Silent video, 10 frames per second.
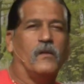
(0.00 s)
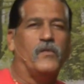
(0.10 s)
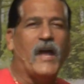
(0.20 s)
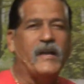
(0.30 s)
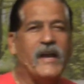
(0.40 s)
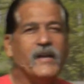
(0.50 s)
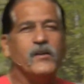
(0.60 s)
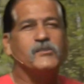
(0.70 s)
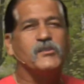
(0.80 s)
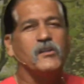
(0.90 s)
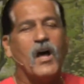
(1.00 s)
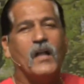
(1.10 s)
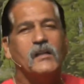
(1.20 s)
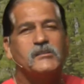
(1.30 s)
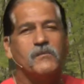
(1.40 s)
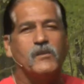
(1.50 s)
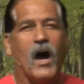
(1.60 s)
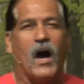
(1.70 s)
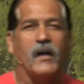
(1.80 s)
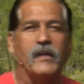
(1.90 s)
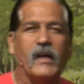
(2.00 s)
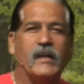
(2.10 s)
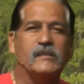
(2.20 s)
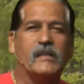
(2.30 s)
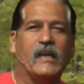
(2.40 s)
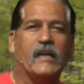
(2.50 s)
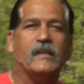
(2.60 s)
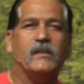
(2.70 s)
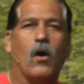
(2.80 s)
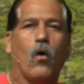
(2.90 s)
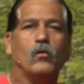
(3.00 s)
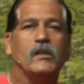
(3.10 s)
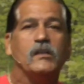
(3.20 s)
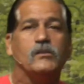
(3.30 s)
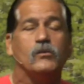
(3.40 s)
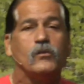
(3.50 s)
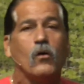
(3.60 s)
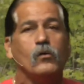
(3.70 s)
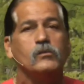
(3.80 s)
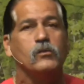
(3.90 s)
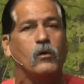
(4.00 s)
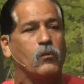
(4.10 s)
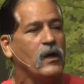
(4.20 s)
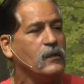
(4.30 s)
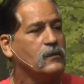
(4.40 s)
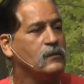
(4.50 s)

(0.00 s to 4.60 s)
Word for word: that hinders the knowledge of God, it is hidden only to those who are what?